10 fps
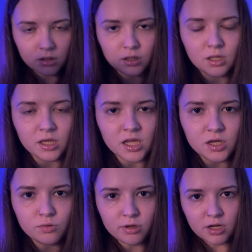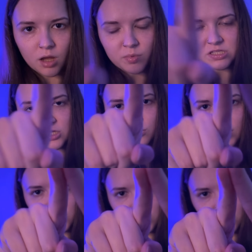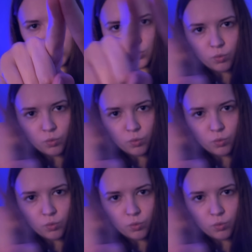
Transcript: Can you look in opposite directions?